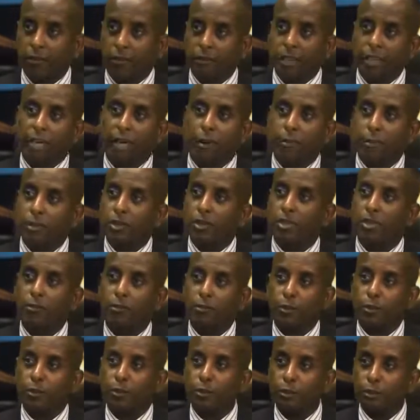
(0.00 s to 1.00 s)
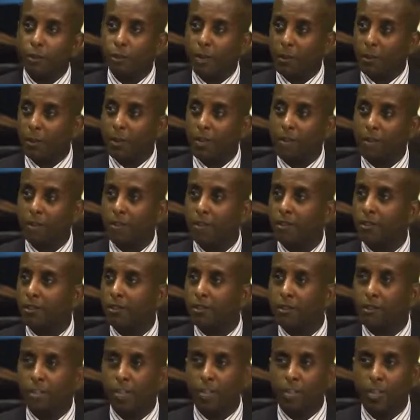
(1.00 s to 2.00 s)
I really appreciate for you coming
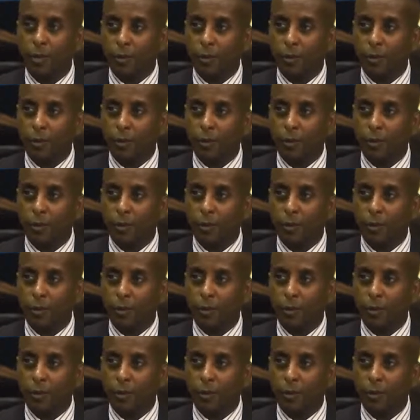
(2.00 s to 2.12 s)
here, sharing